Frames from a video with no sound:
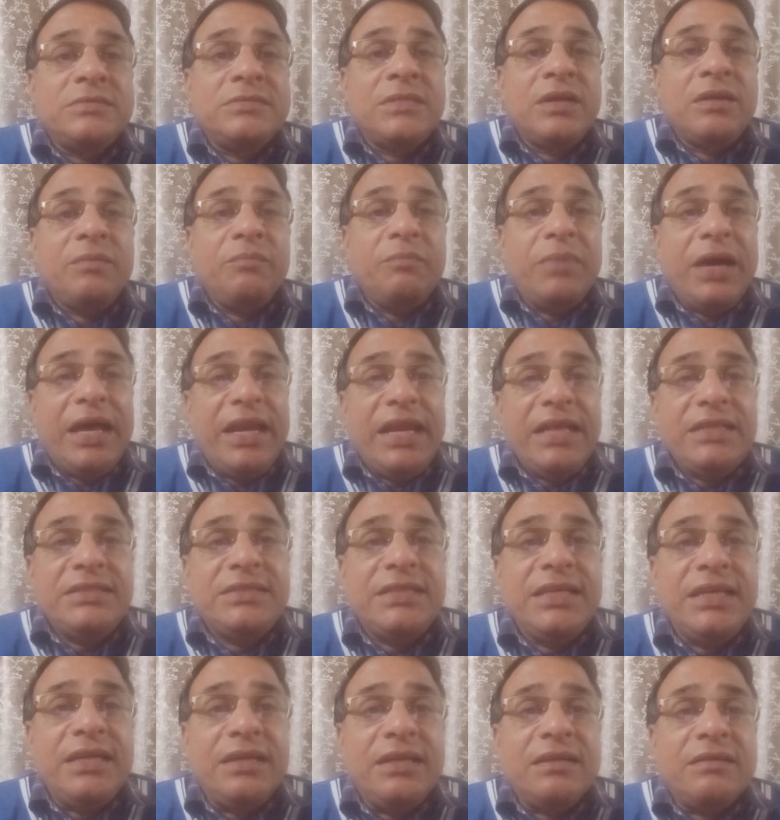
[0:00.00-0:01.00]

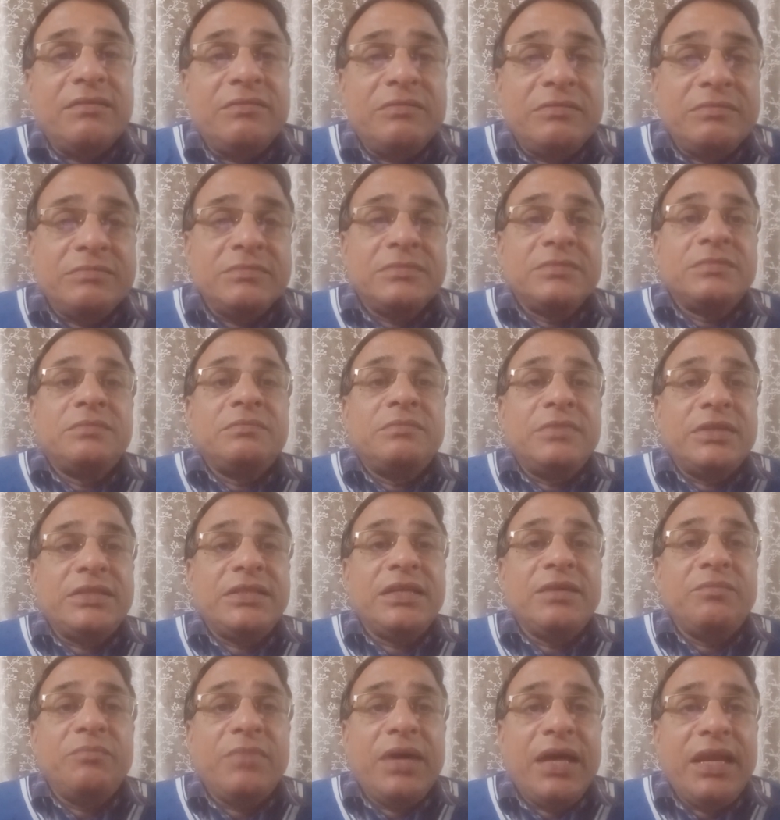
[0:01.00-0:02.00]
balancing,
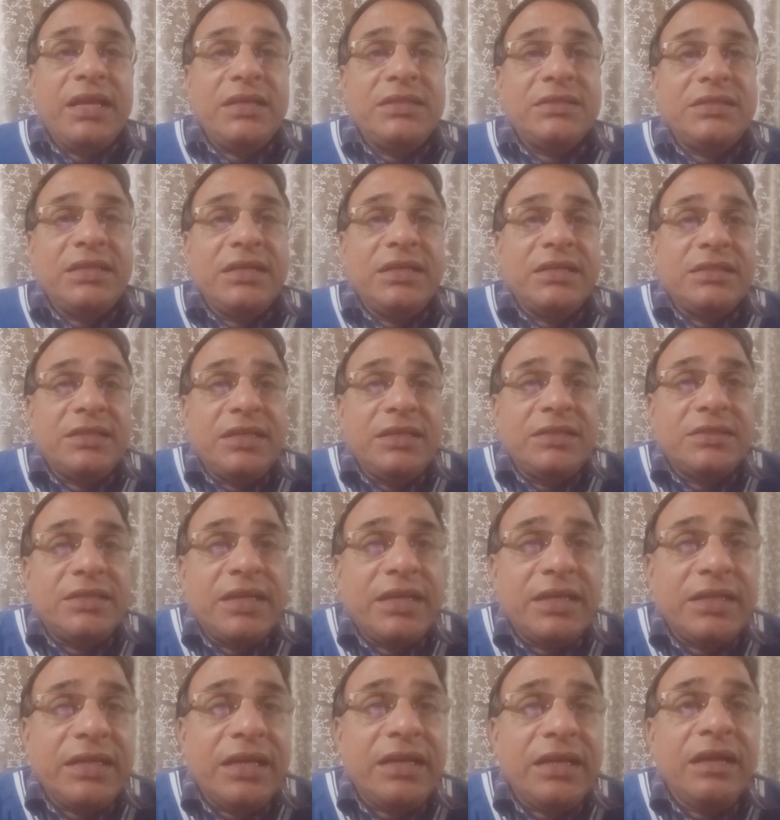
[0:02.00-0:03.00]
machine balancing and things
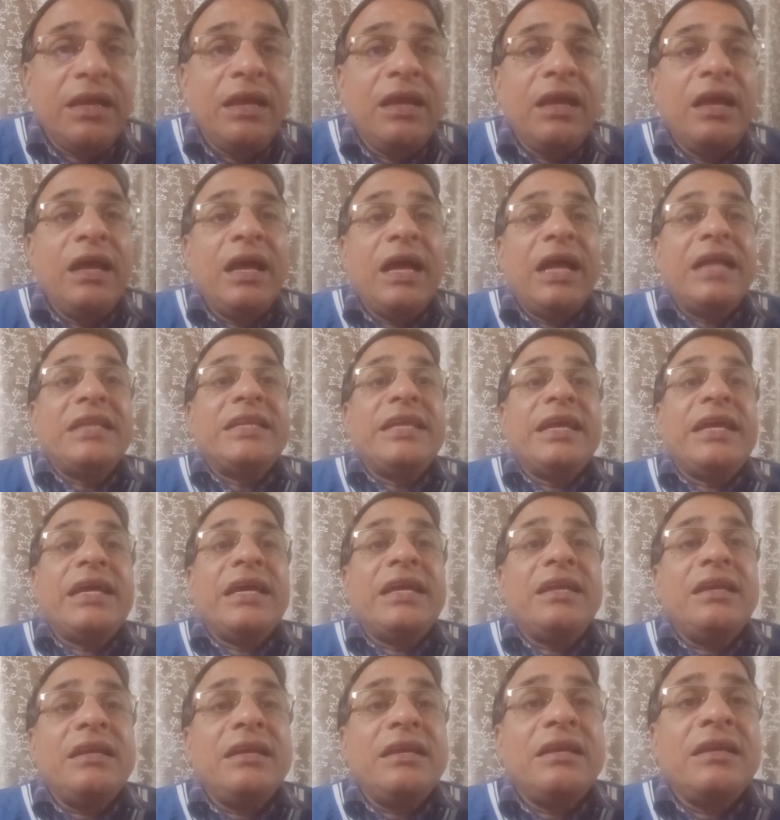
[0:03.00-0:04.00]
like that, and they
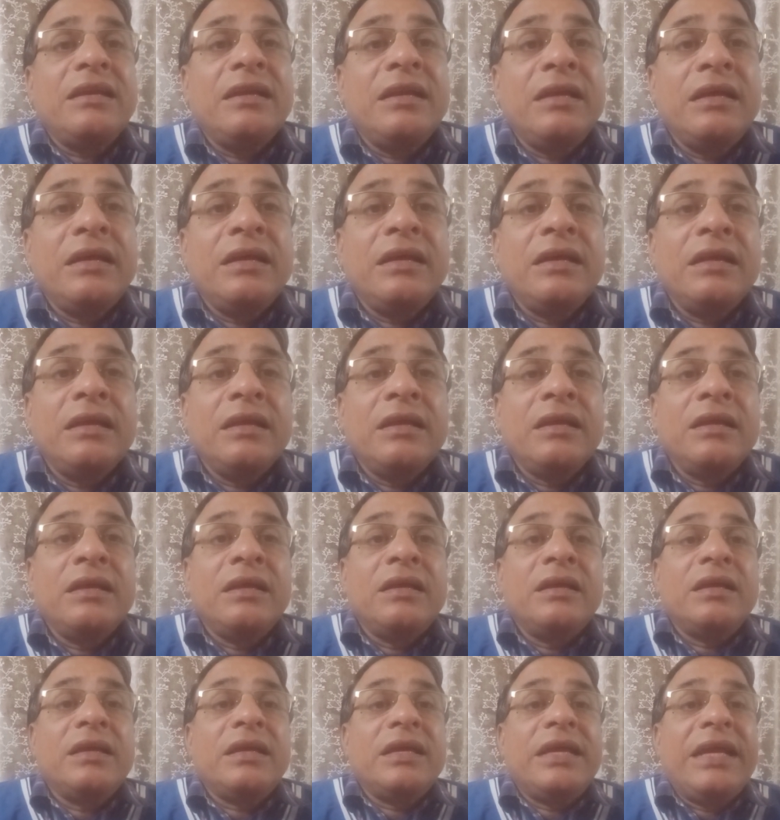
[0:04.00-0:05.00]
can
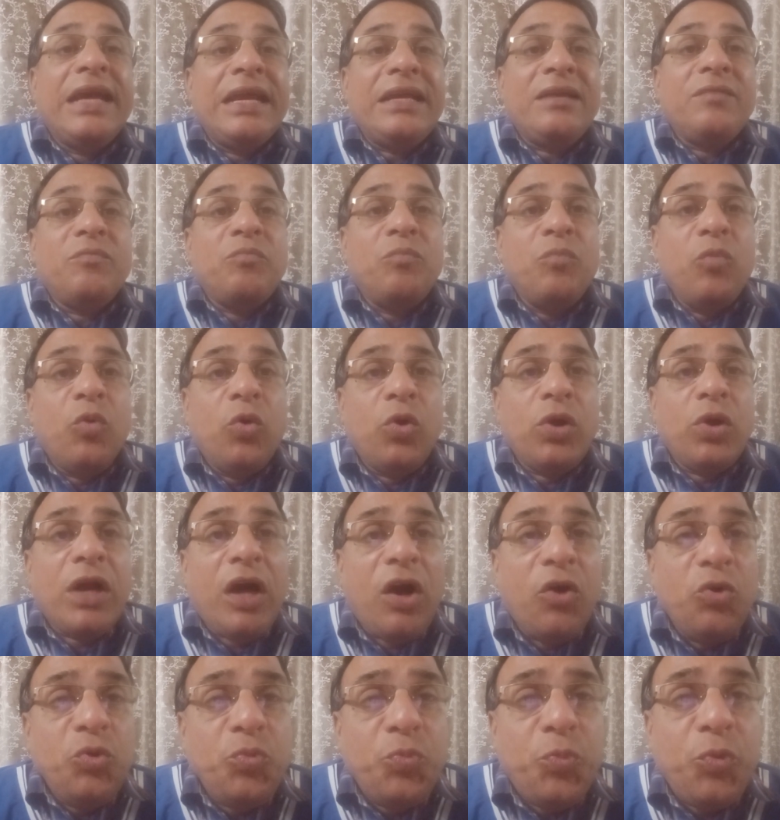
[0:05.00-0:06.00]
get more
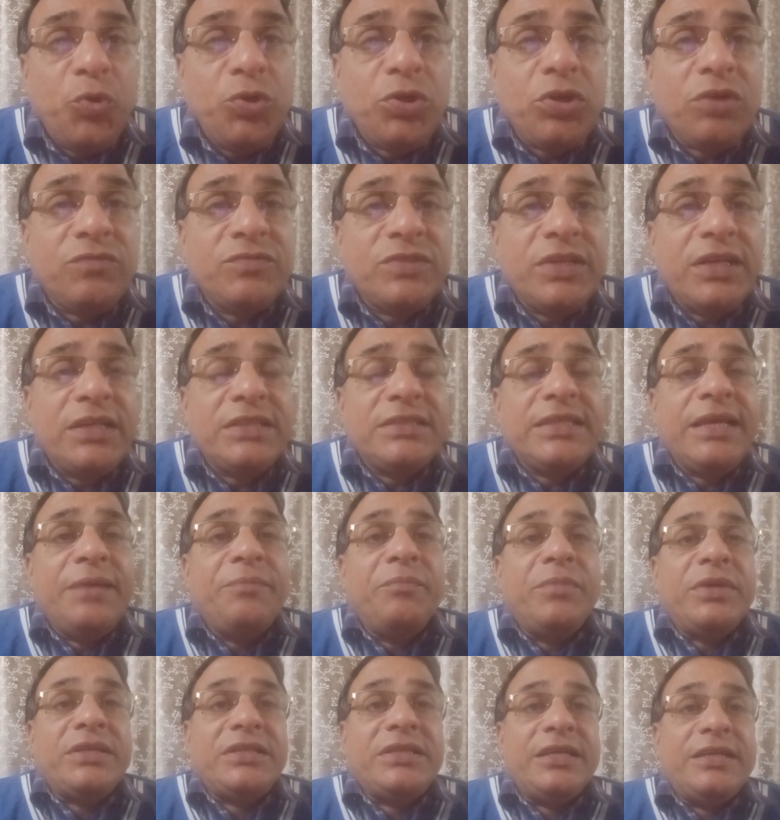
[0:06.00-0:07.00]
output of that
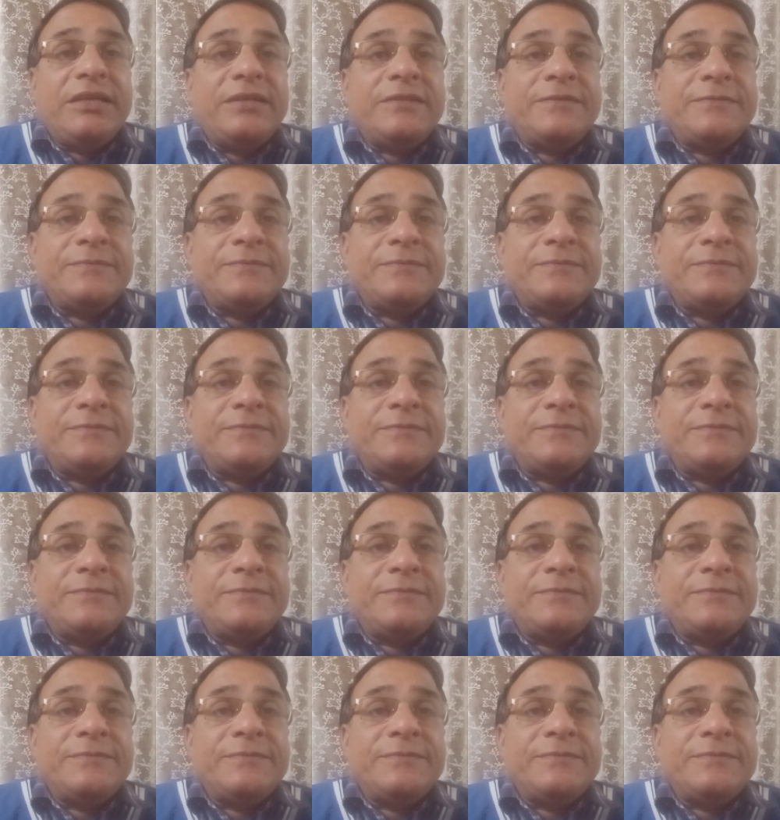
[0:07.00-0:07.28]
same machine.